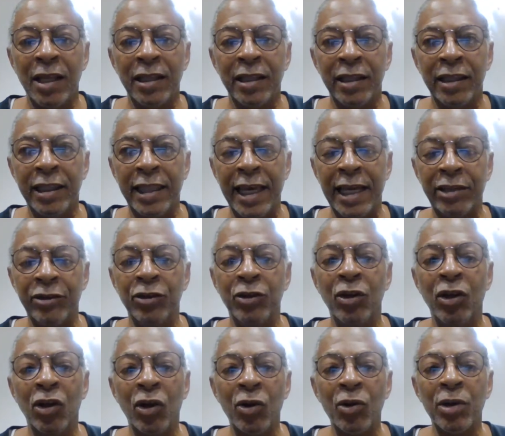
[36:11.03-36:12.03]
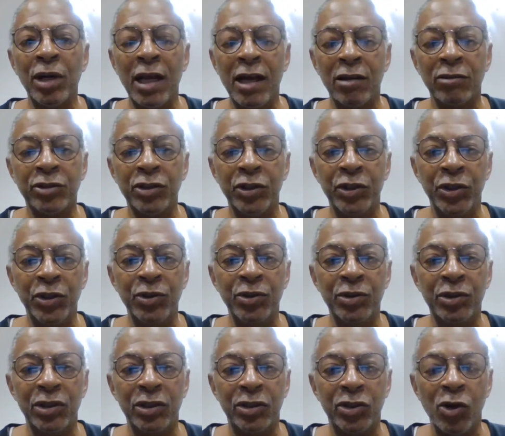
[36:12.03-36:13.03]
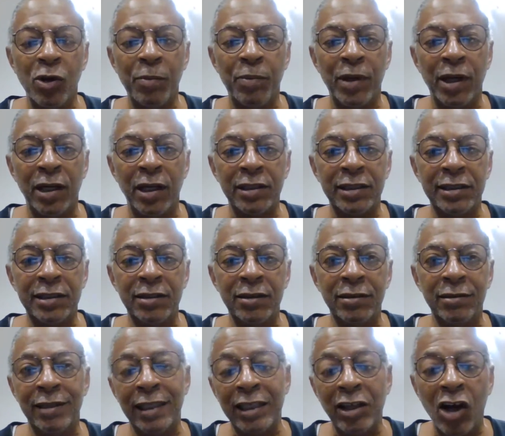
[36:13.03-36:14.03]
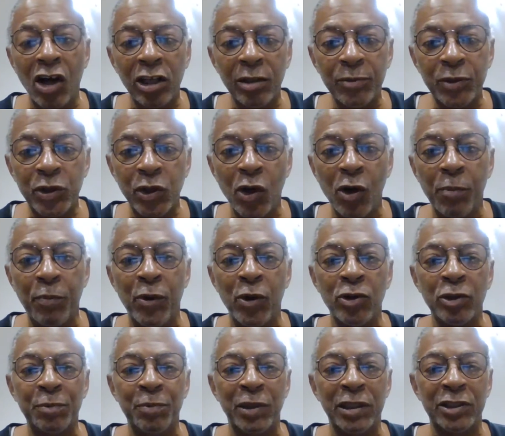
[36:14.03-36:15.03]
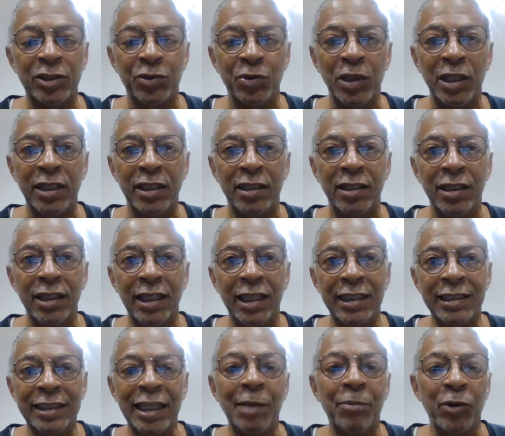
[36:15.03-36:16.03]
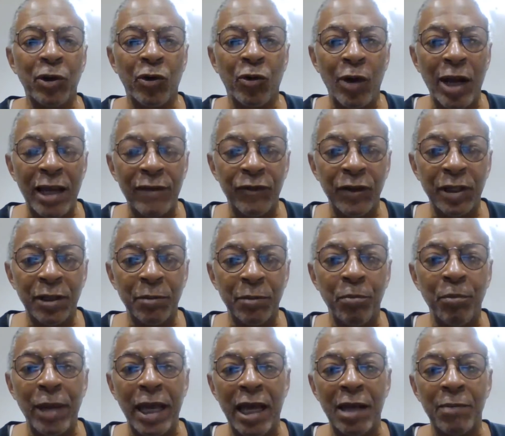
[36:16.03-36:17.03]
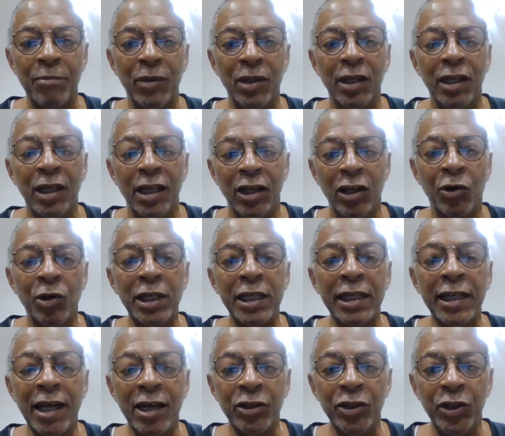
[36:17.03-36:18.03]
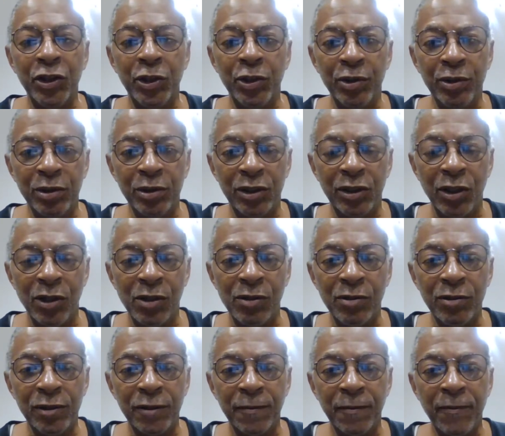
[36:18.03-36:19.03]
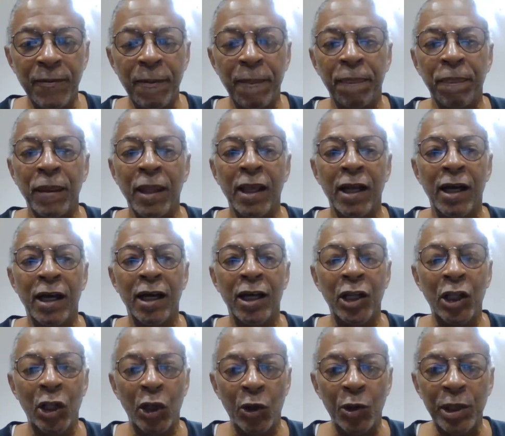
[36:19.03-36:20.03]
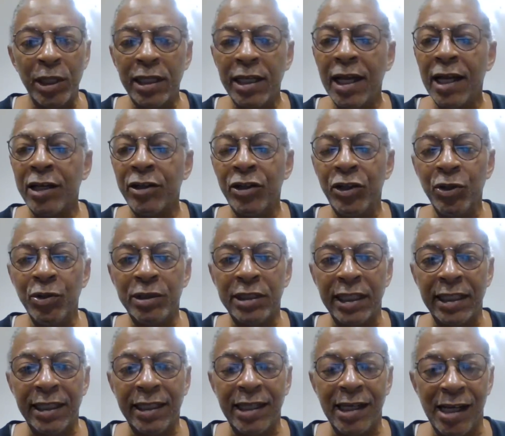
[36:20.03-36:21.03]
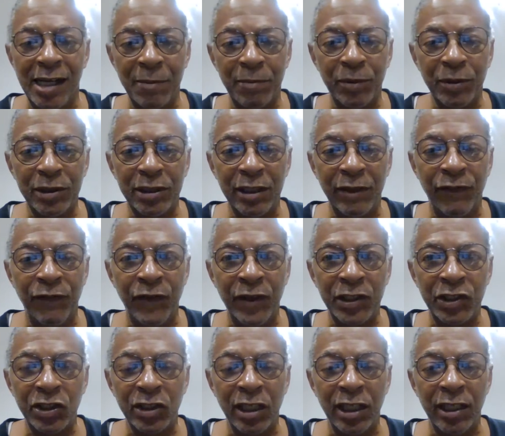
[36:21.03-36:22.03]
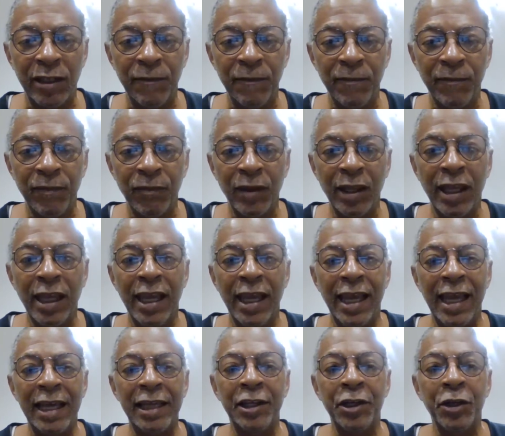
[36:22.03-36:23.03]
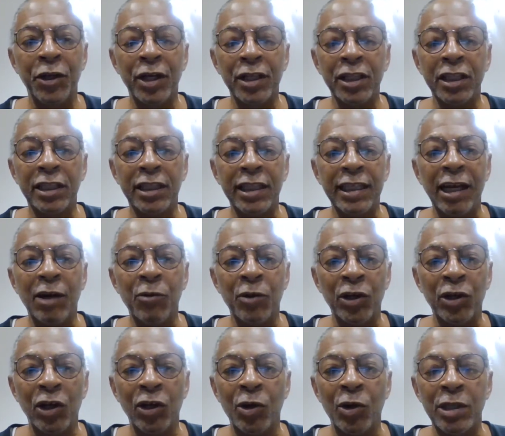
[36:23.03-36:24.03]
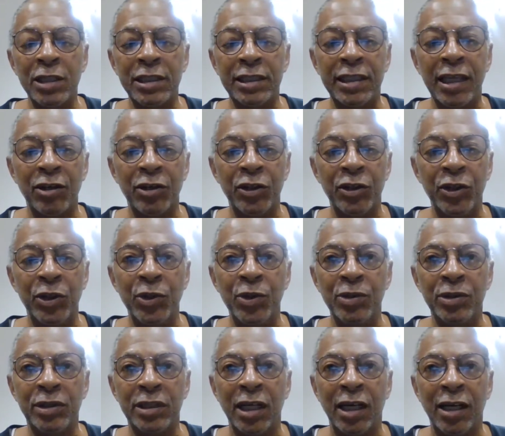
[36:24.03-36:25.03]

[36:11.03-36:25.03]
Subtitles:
that you learn how to use they call them topos, but it's really a topographic map. Learning how to use those, learning how to use a compass efficiently. And another thing I want to learn is how to use